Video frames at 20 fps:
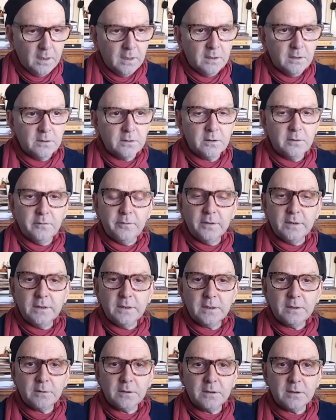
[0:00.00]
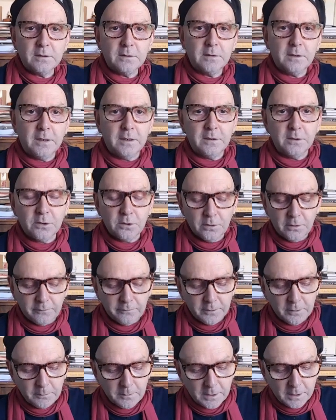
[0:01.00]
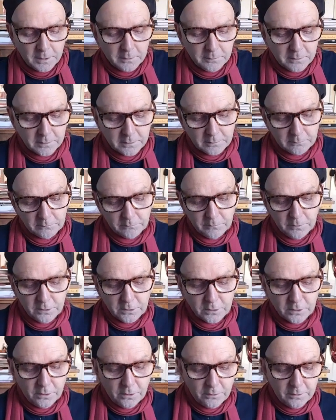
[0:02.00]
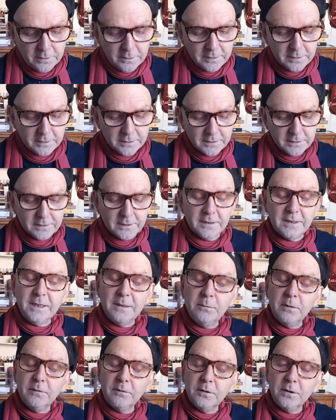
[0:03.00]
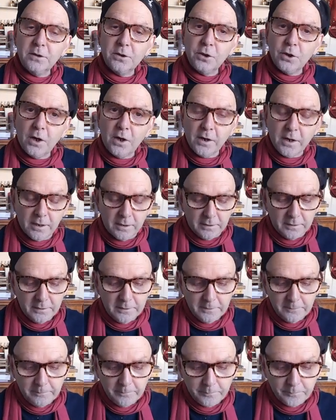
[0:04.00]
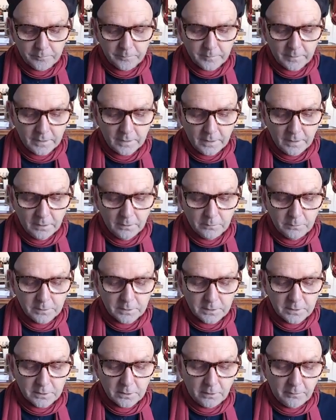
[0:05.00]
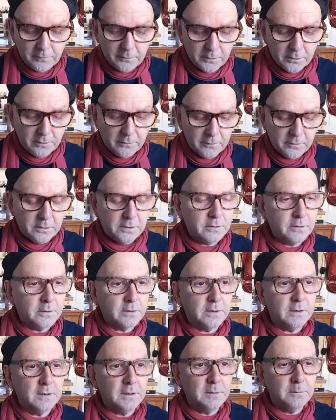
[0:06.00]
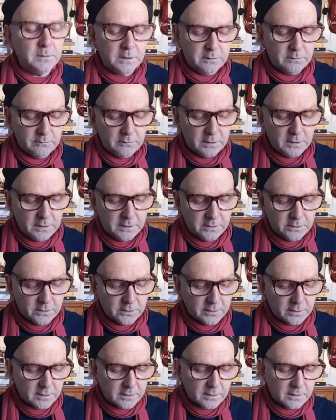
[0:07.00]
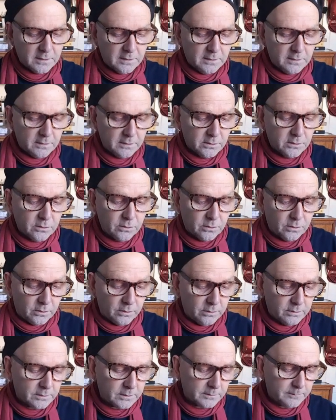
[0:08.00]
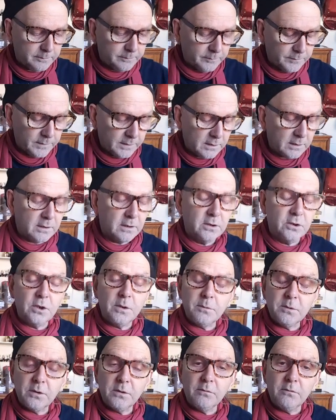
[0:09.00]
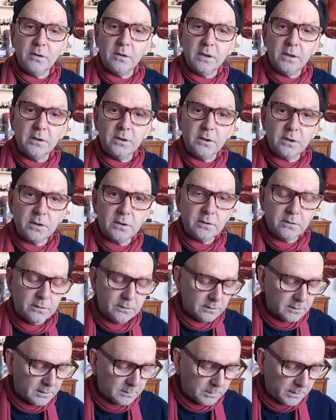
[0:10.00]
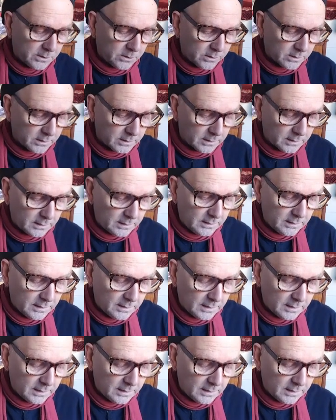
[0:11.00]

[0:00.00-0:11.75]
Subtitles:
So for this kind of short film, I'm returning to the theme of the giant, which is often overlooked theme in religious thought, Egyptian religious thought especially.